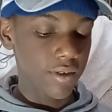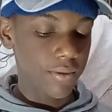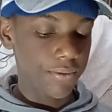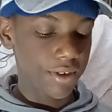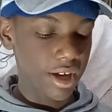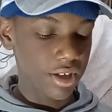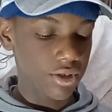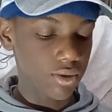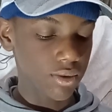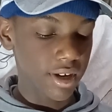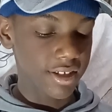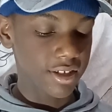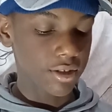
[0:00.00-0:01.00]
is referred
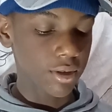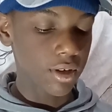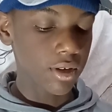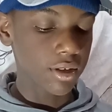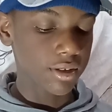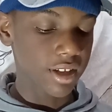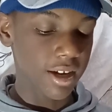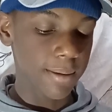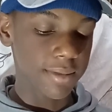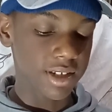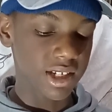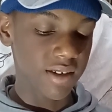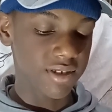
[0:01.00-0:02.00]
to as
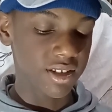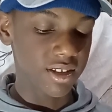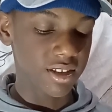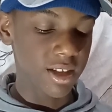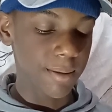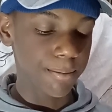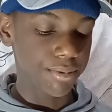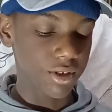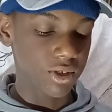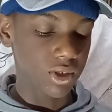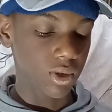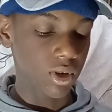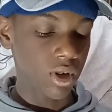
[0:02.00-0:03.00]
long-term shifts in
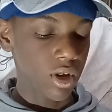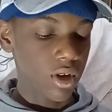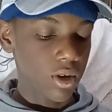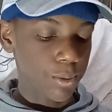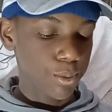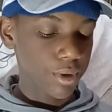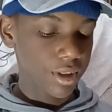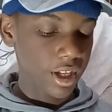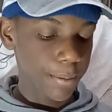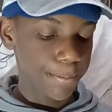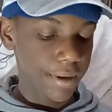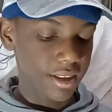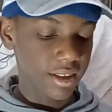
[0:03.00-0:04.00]
temperature,
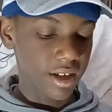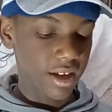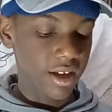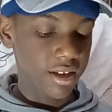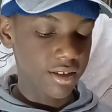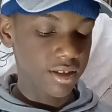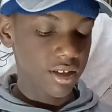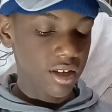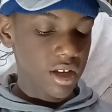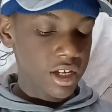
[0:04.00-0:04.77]
weather patterns.